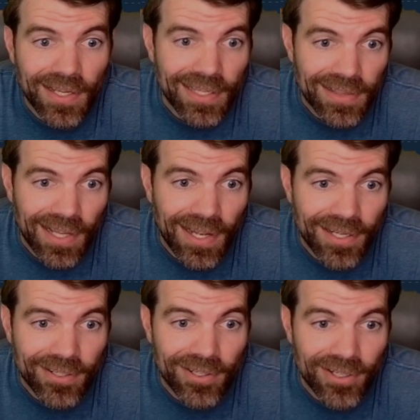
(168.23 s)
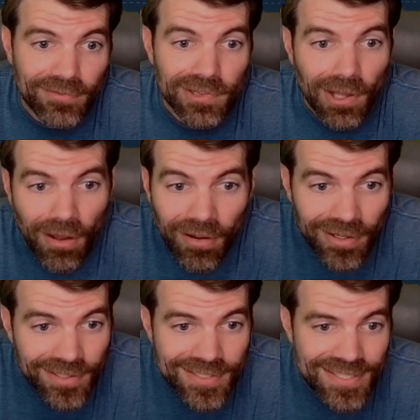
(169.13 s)
a lot of
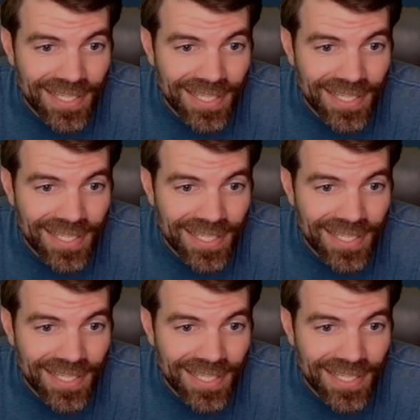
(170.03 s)
longs,